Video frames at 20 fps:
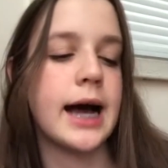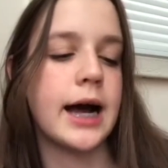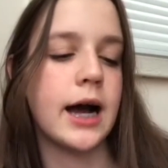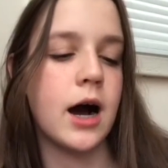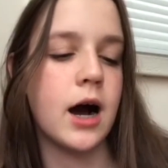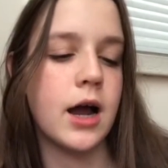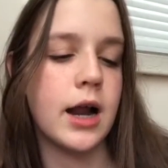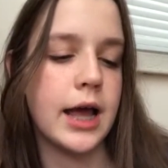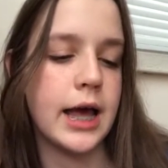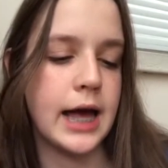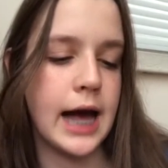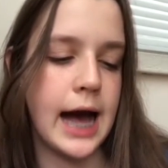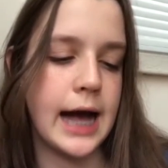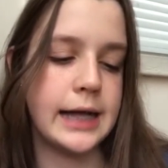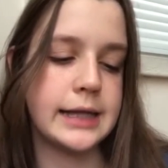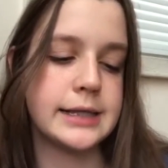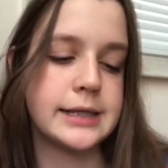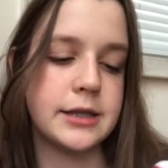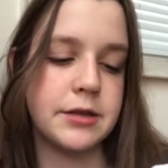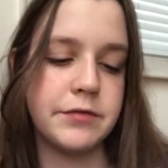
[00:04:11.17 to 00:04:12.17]
I got it
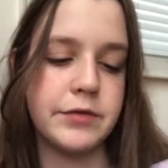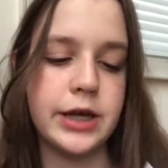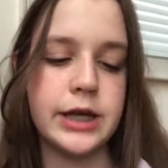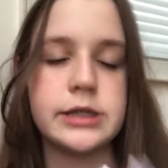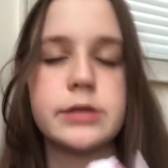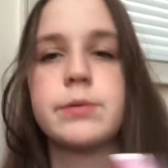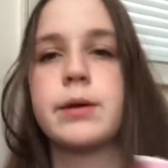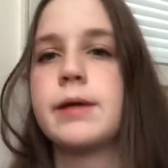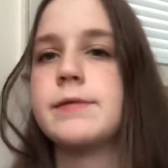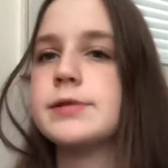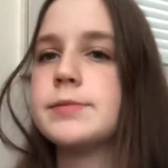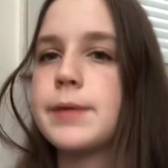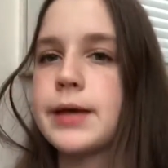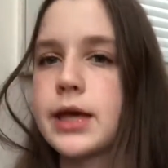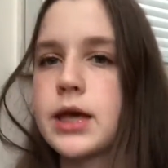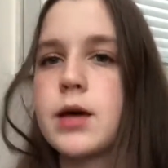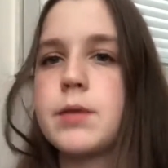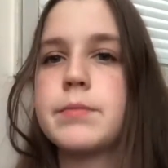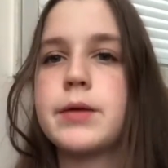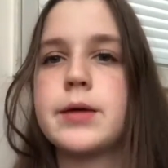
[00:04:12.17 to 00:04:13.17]
at CVS when I was
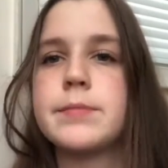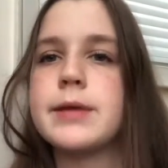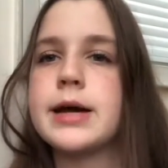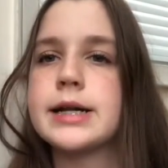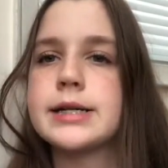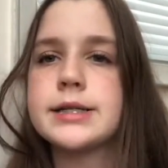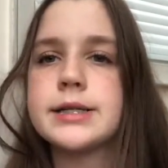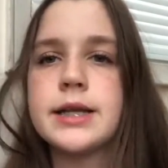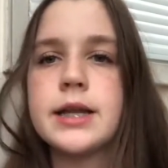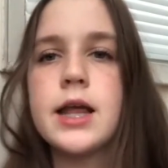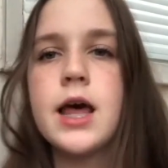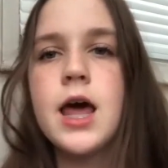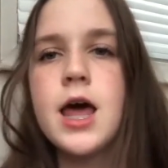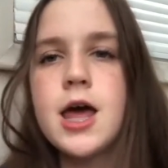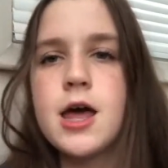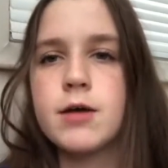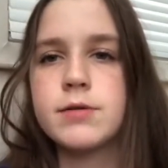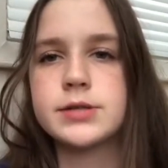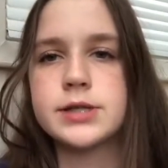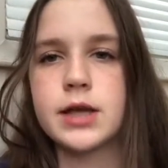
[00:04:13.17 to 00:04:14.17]
picking up my medicine.
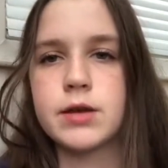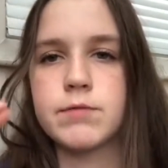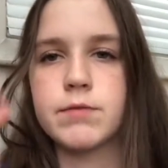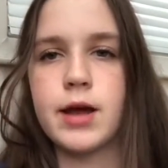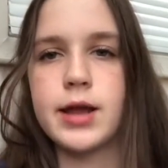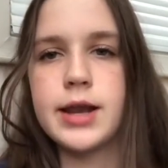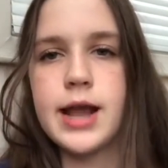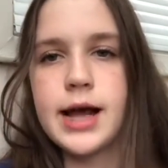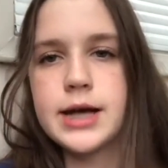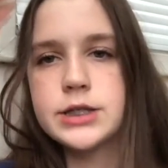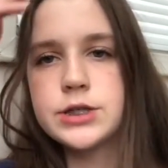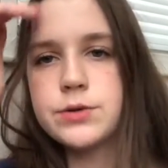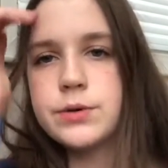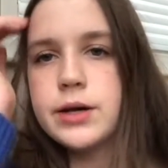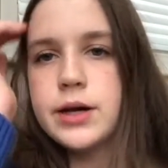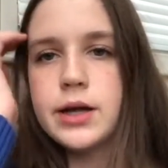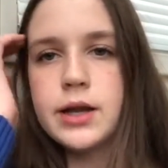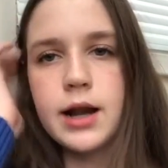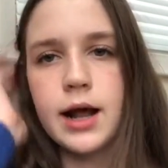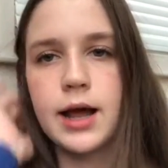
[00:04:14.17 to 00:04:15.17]
It was right next to
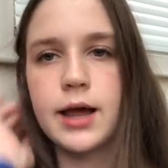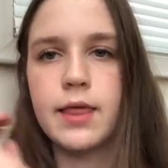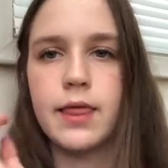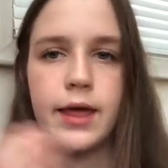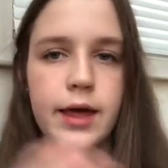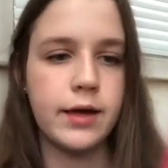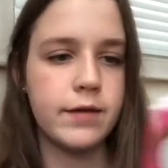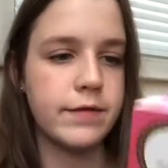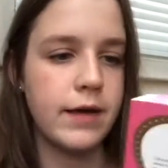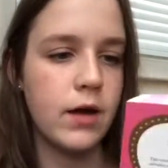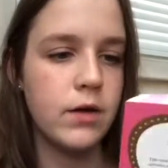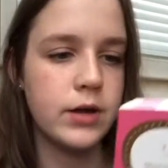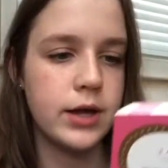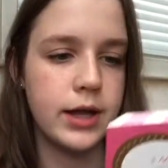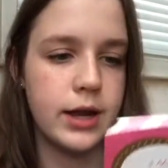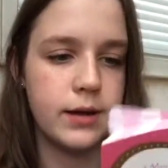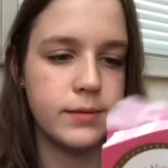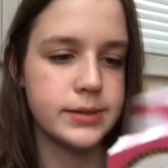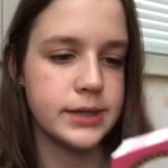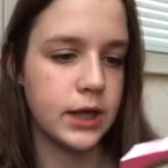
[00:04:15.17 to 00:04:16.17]
it, and I found it,
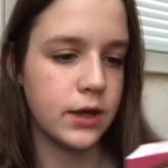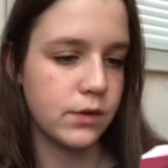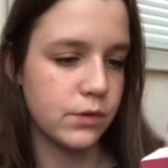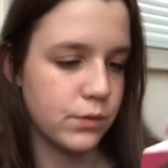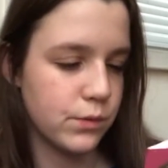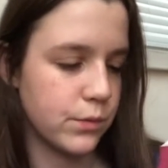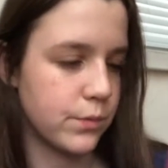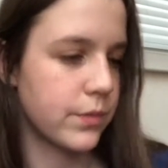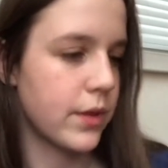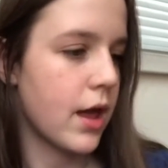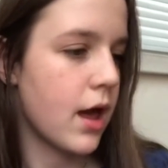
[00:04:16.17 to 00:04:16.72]
and I was ooh.